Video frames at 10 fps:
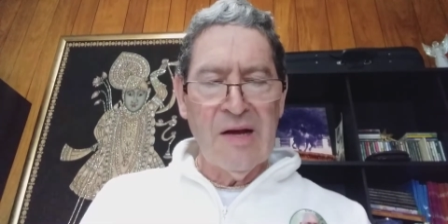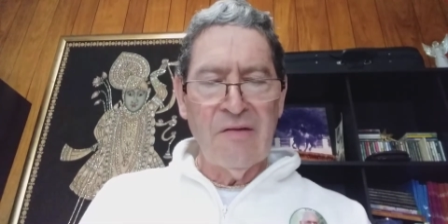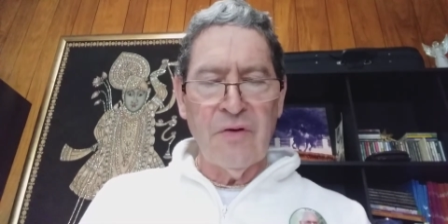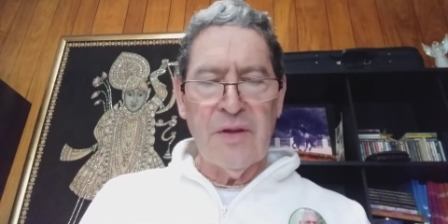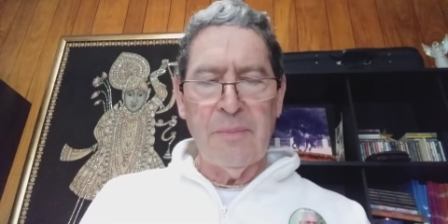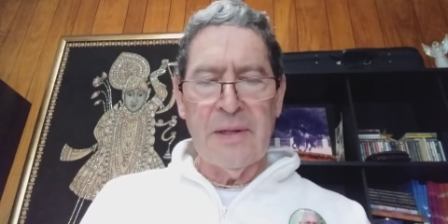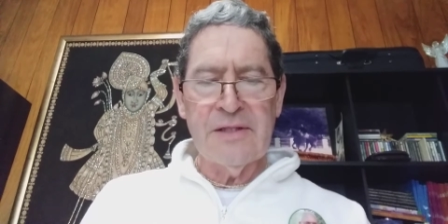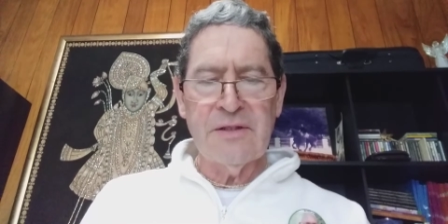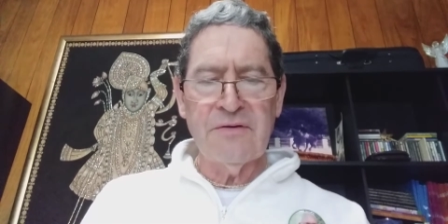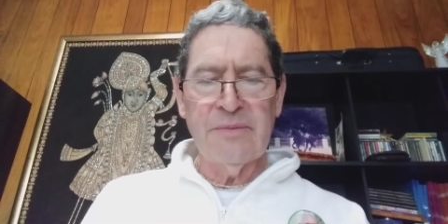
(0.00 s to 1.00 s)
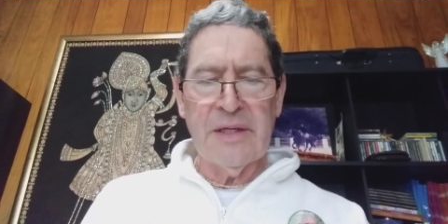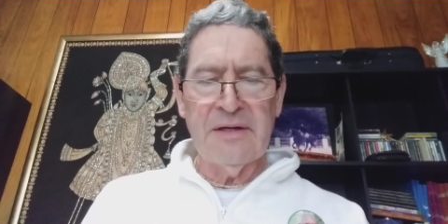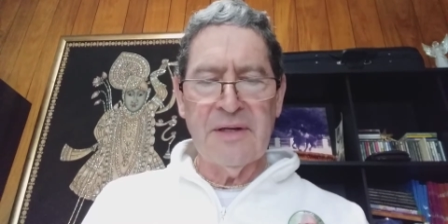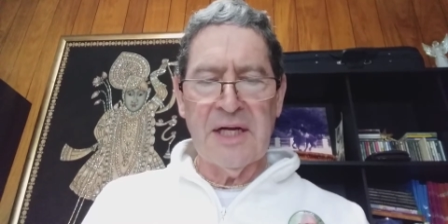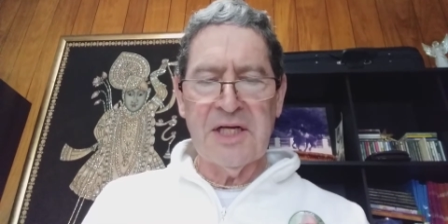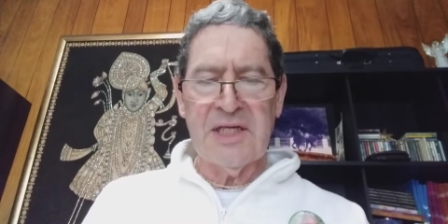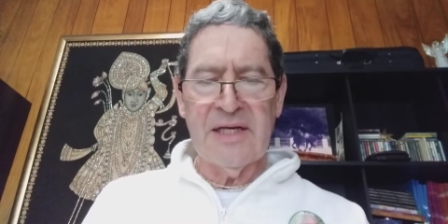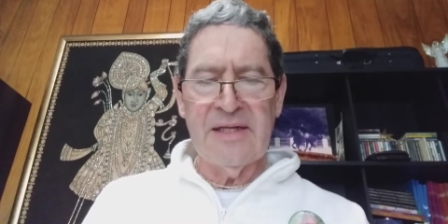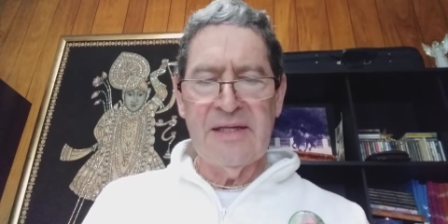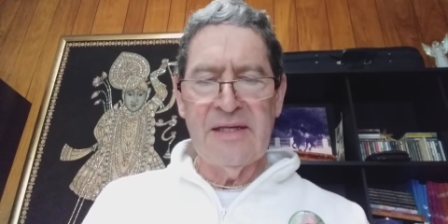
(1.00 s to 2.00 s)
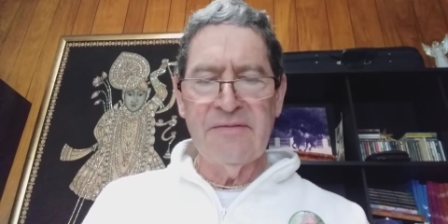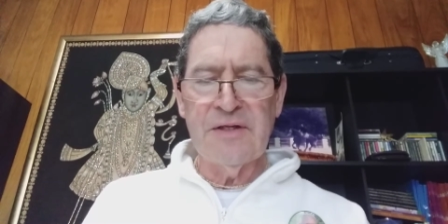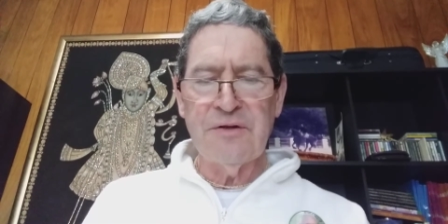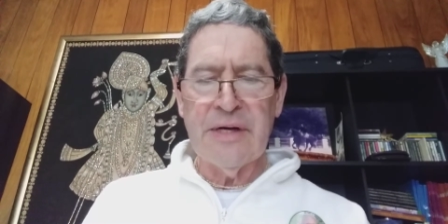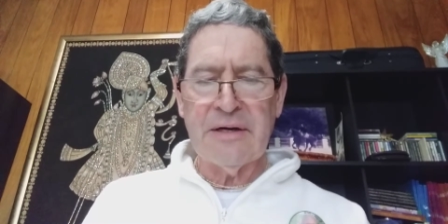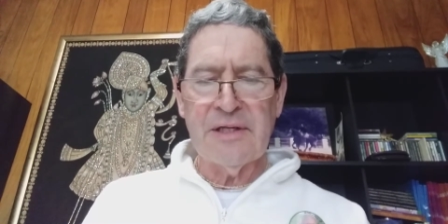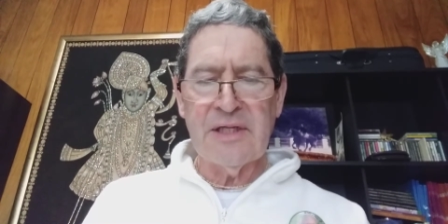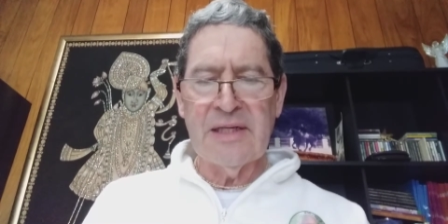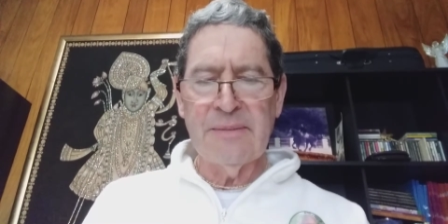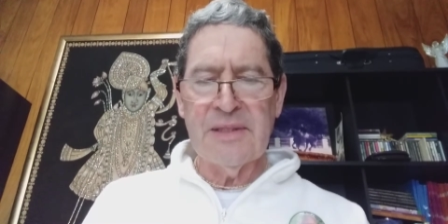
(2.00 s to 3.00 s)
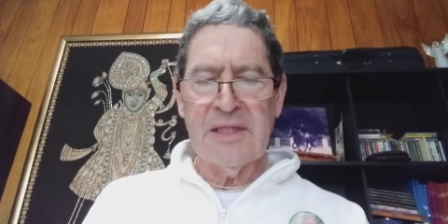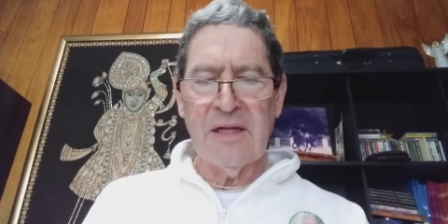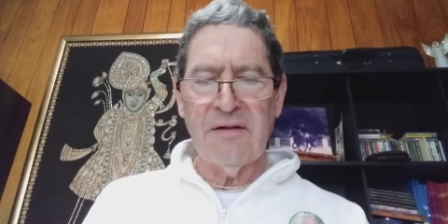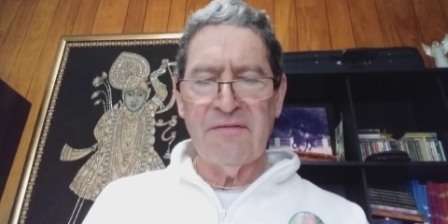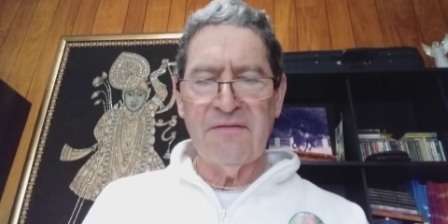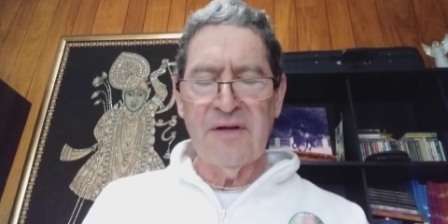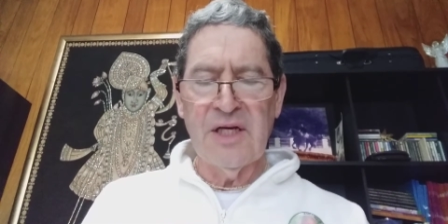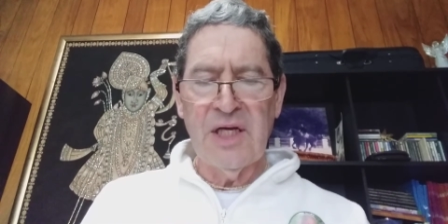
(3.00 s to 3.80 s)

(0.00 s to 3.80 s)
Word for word: For the pleasure of Shrimati Radhika, even Sri Krishna himself,